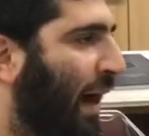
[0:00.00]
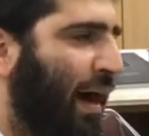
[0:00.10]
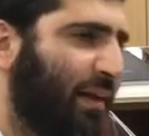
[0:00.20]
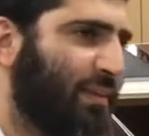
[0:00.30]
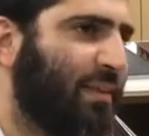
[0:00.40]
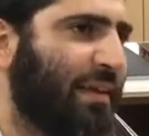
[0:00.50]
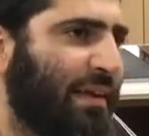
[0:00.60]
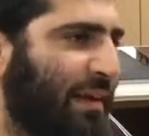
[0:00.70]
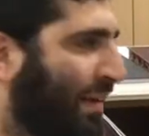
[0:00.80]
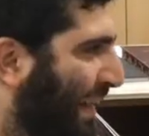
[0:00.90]
on
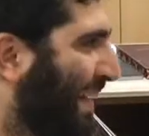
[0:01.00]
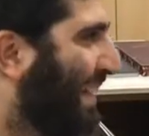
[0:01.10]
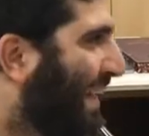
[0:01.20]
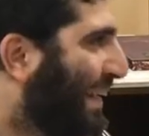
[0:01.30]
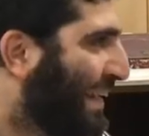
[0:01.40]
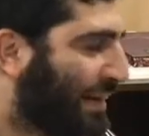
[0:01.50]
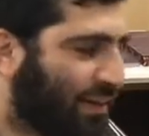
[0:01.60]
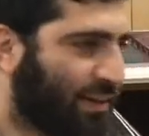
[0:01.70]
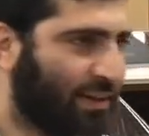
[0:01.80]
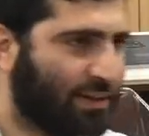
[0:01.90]
the
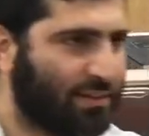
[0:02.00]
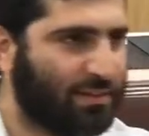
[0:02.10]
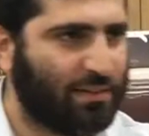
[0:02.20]
heel